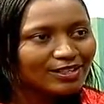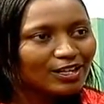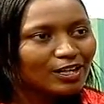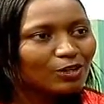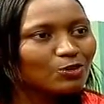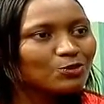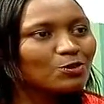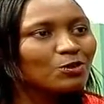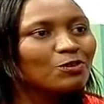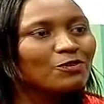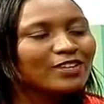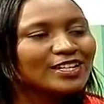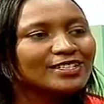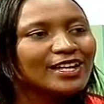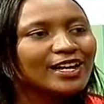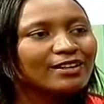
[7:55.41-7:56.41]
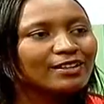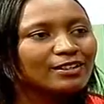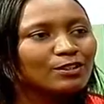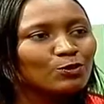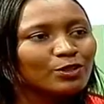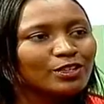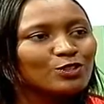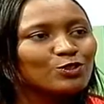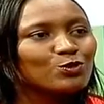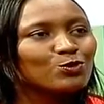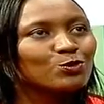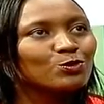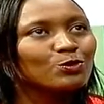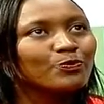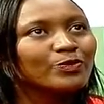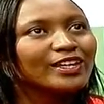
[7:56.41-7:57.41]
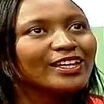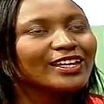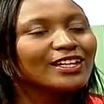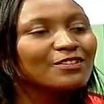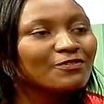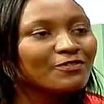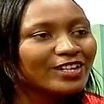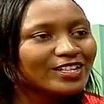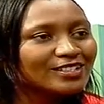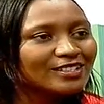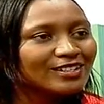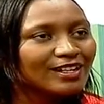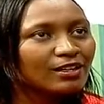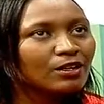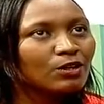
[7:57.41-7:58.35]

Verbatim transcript: because all of us are really looking to invest in